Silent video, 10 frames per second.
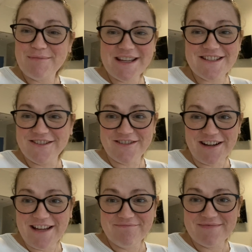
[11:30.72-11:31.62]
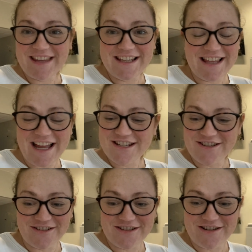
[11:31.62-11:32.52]
But he's doing great. He latched
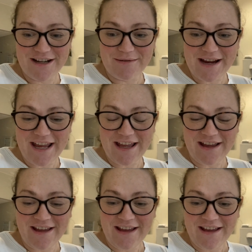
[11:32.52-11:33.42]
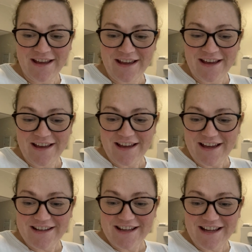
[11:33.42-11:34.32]
on straight away,
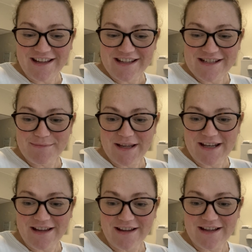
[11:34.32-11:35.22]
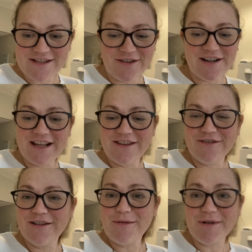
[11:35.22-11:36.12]
and yeah, he's already
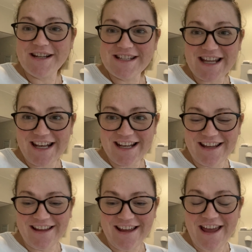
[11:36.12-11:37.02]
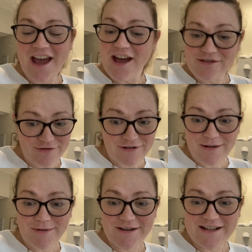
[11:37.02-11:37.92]
thrown up on his daddy and thrown
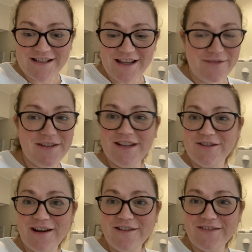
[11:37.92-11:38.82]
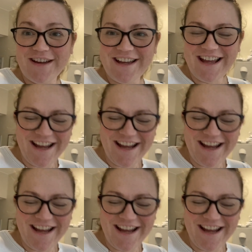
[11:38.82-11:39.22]
up on his lovely new outfit.